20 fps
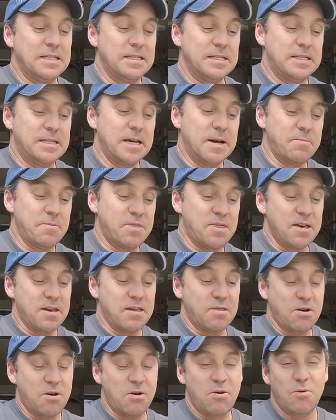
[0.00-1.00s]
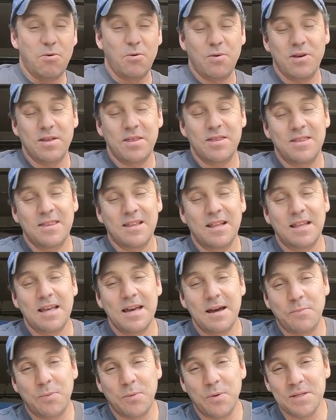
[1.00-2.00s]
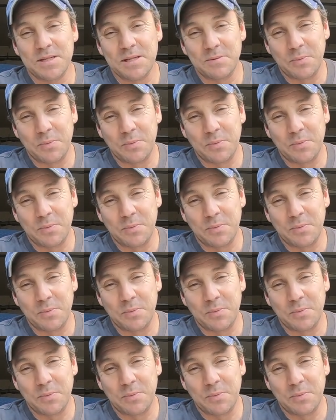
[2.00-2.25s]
dumb thing though, the lamp wasn't